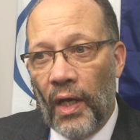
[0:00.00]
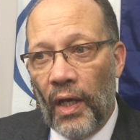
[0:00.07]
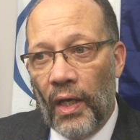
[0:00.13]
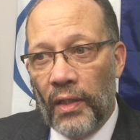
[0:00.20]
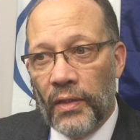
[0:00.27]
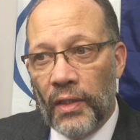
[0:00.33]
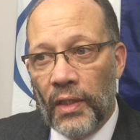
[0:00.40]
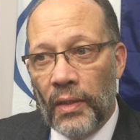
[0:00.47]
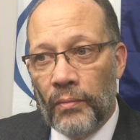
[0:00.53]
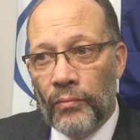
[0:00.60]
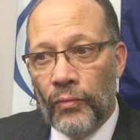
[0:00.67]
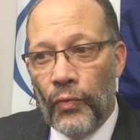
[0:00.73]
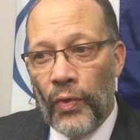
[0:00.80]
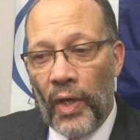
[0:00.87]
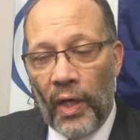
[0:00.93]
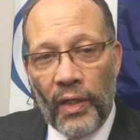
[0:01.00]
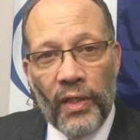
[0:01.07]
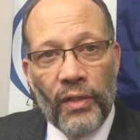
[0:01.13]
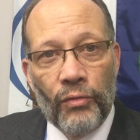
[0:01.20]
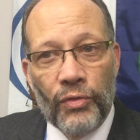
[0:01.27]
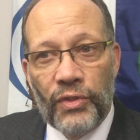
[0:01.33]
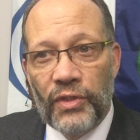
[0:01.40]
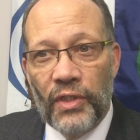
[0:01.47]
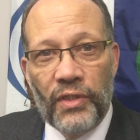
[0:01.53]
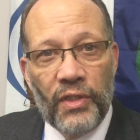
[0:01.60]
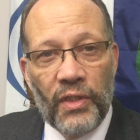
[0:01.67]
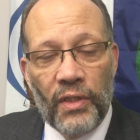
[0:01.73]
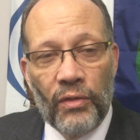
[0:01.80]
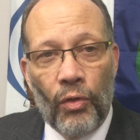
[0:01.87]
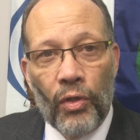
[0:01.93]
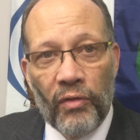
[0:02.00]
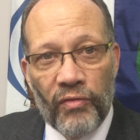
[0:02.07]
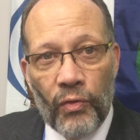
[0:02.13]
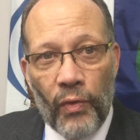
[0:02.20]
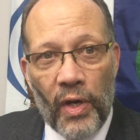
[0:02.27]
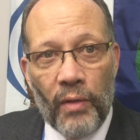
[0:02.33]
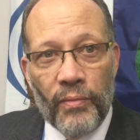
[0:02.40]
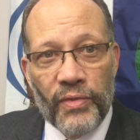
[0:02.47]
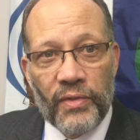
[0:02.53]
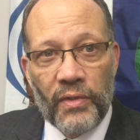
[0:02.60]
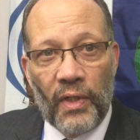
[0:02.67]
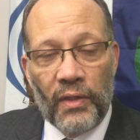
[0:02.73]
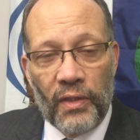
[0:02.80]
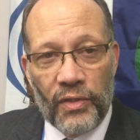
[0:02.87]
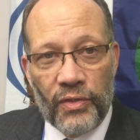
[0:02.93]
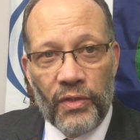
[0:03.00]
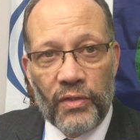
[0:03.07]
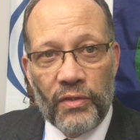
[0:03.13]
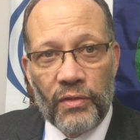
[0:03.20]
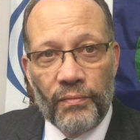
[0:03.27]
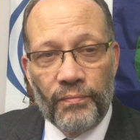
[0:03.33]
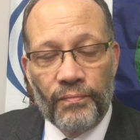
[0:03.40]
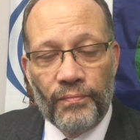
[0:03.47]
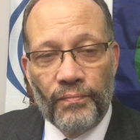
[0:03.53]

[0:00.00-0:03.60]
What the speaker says: and we are negotiating in all of the realms that exist.